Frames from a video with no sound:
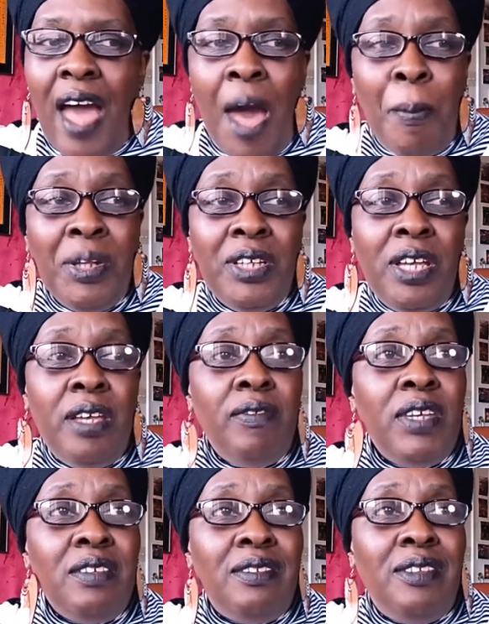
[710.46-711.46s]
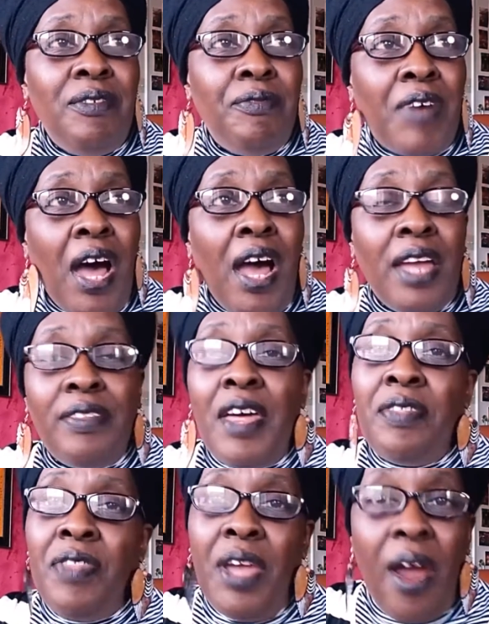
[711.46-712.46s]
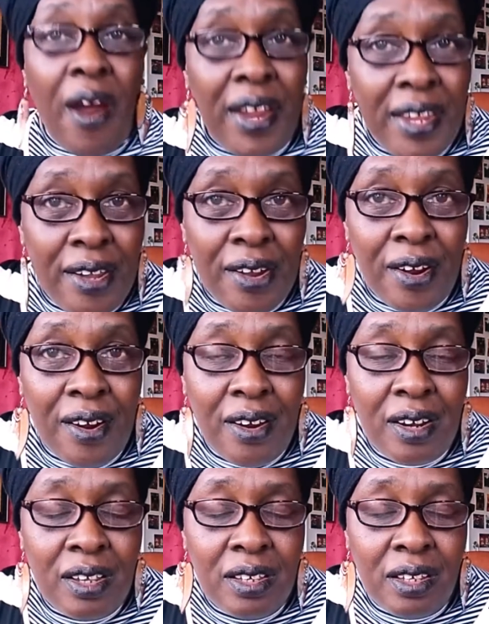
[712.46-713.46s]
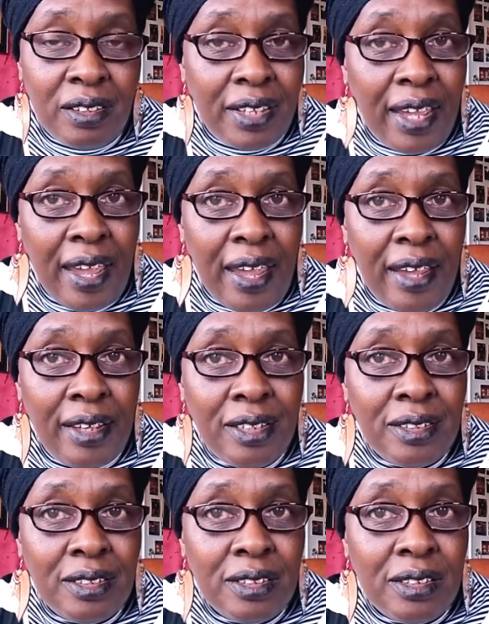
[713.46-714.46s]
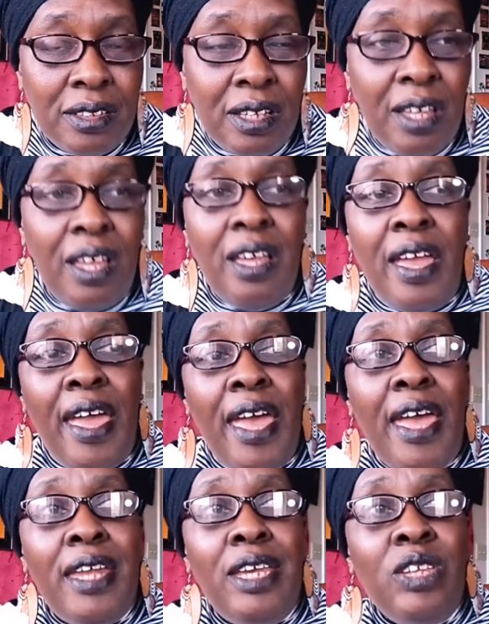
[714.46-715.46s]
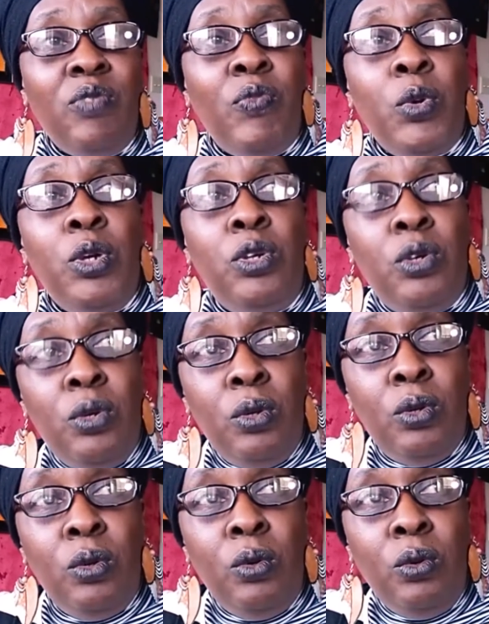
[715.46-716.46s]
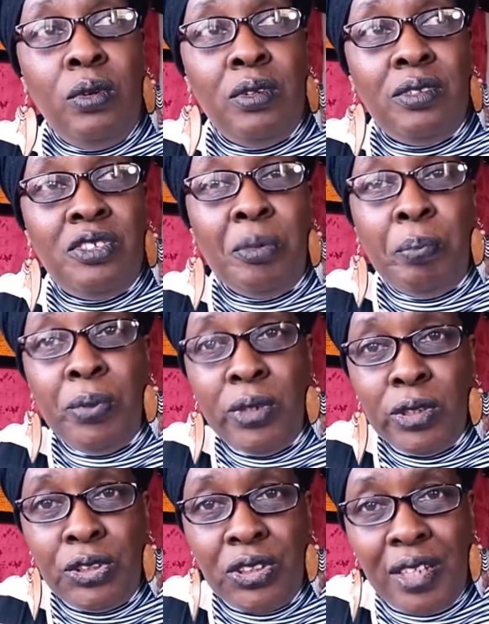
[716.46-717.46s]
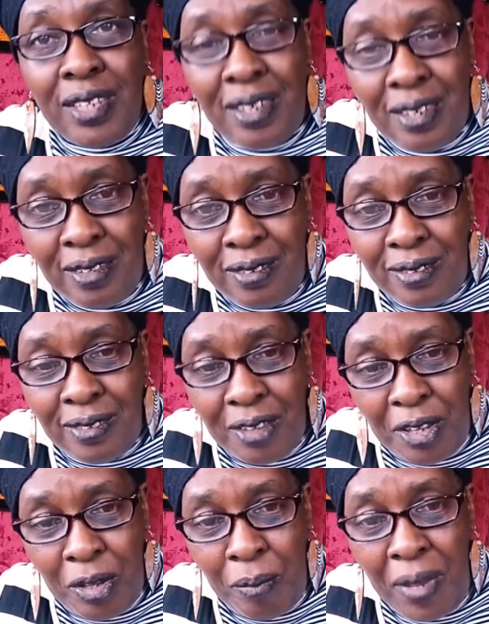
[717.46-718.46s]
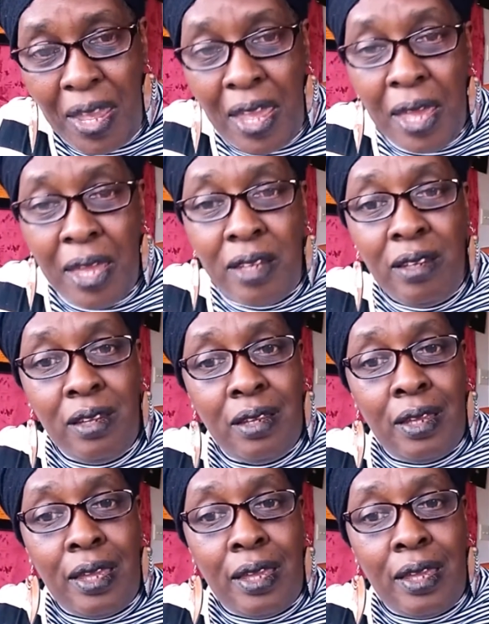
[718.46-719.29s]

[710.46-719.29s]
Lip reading: I believe it's divine that they are here, okay? And it's for you to push against them and